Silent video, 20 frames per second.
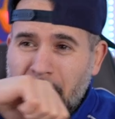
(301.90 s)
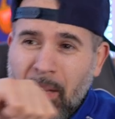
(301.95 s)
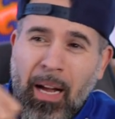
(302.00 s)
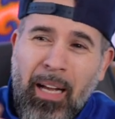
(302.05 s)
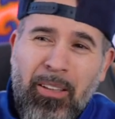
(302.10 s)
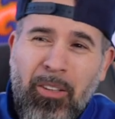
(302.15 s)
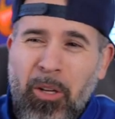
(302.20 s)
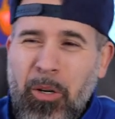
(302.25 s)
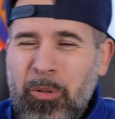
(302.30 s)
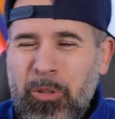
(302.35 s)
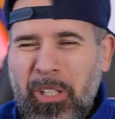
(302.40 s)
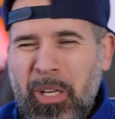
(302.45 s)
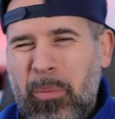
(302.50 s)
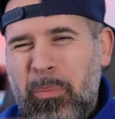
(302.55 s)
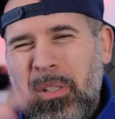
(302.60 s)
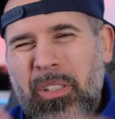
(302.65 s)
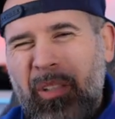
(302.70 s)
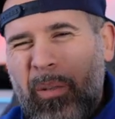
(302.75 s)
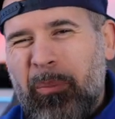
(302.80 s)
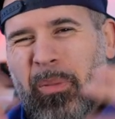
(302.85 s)
I thought it was going to
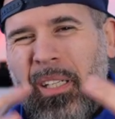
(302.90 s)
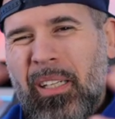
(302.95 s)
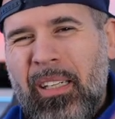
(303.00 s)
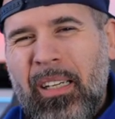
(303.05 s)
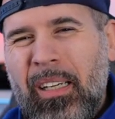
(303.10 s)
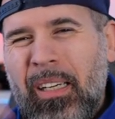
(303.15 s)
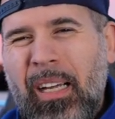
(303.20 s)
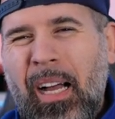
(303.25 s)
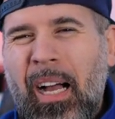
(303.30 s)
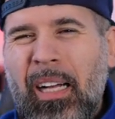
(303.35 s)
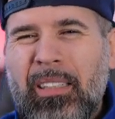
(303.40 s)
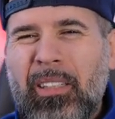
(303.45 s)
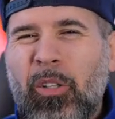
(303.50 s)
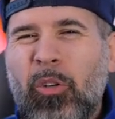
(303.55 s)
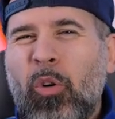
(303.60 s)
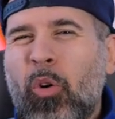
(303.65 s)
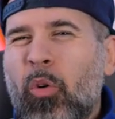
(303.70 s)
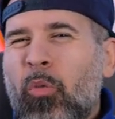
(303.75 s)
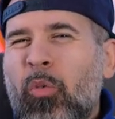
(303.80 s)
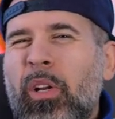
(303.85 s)
be something concocted
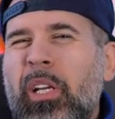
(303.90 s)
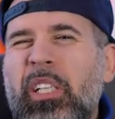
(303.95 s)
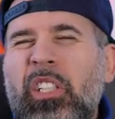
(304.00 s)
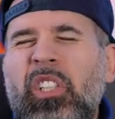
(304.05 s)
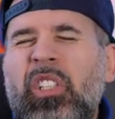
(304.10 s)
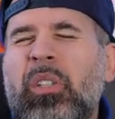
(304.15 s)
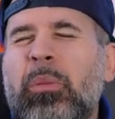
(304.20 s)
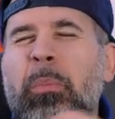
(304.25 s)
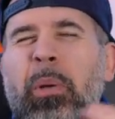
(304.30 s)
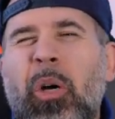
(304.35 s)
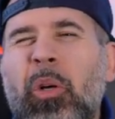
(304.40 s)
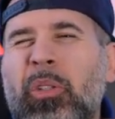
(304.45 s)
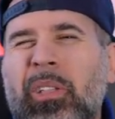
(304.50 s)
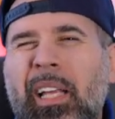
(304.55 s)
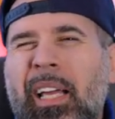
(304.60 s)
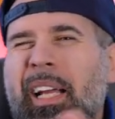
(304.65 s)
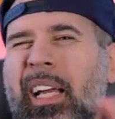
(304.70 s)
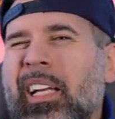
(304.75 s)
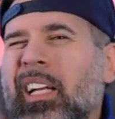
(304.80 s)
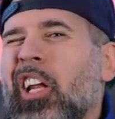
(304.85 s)
or really smelled
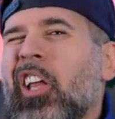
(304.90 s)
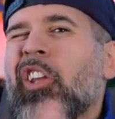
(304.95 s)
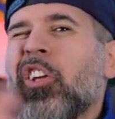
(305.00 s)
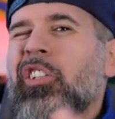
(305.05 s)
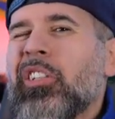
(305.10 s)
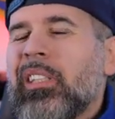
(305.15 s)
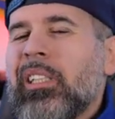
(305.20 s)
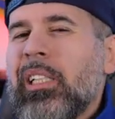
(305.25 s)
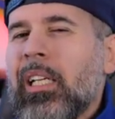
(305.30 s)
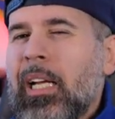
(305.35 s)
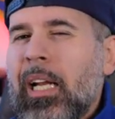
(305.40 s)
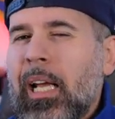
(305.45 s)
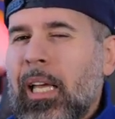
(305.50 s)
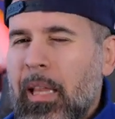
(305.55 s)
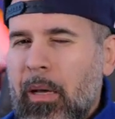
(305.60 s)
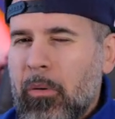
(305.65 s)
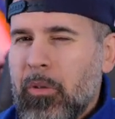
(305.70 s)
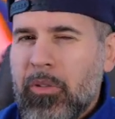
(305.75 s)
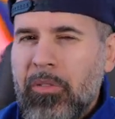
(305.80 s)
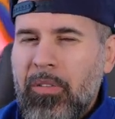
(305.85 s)
like another DNA
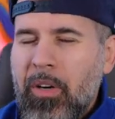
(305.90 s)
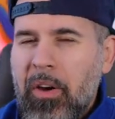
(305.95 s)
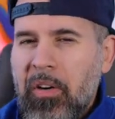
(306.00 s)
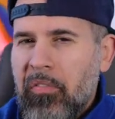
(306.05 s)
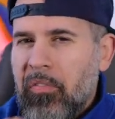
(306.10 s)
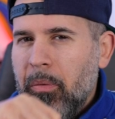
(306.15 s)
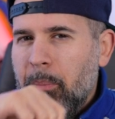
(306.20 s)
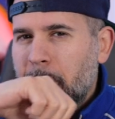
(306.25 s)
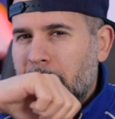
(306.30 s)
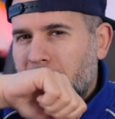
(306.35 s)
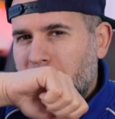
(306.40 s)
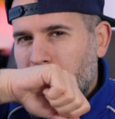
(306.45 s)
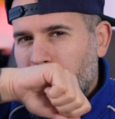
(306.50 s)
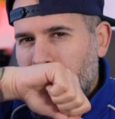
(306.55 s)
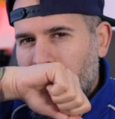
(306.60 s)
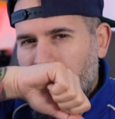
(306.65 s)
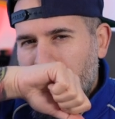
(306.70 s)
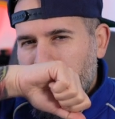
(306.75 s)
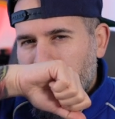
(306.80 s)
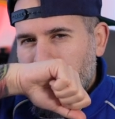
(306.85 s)
that was very familiar,
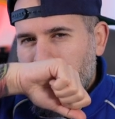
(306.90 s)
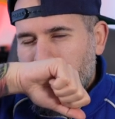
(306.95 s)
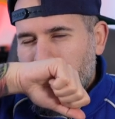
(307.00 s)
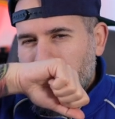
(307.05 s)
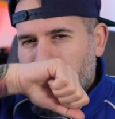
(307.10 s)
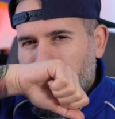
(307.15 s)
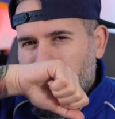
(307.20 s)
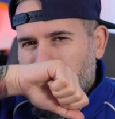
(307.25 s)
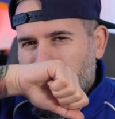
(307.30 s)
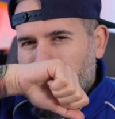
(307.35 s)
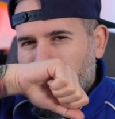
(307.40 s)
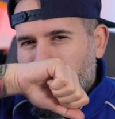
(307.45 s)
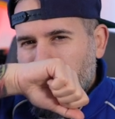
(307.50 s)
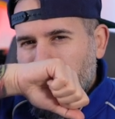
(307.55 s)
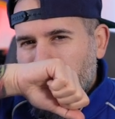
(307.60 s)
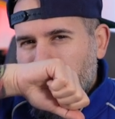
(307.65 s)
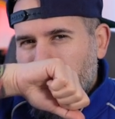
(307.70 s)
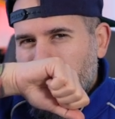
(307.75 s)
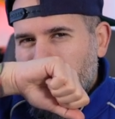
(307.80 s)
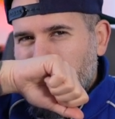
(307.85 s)
but
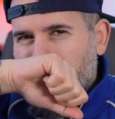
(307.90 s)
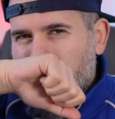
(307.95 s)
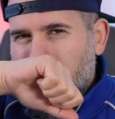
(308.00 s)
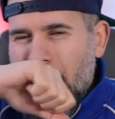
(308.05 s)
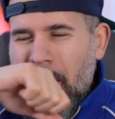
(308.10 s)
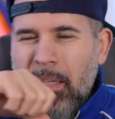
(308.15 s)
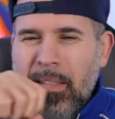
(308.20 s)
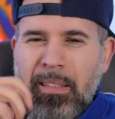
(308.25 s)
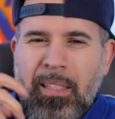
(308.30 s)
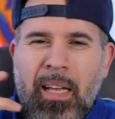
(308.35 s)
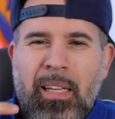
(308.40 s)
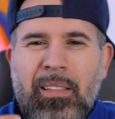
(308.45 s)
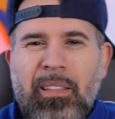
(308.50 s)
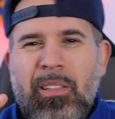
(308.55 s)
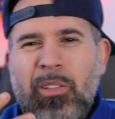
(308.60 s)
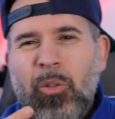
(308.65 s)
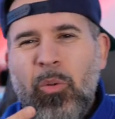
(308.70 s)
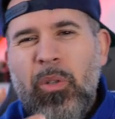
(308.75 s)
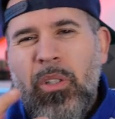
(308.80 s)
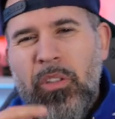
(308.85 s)
no, this has
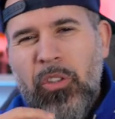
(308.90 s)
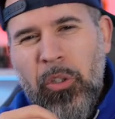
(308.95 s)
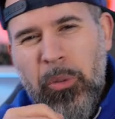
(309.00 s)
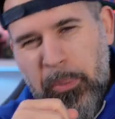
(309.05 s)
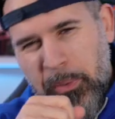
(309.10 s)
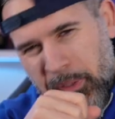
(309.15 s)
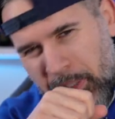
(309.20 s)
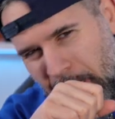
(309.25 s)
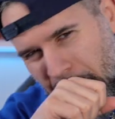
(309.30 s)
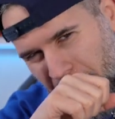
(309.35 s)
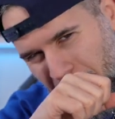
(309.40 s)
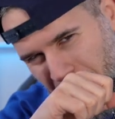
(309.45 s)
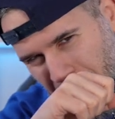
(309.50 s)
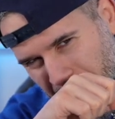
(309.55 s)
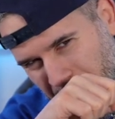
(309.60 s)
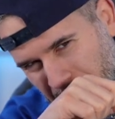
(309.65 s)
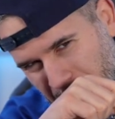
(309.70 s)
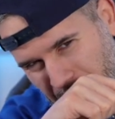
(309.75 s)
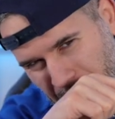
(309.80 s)
its own interpretation.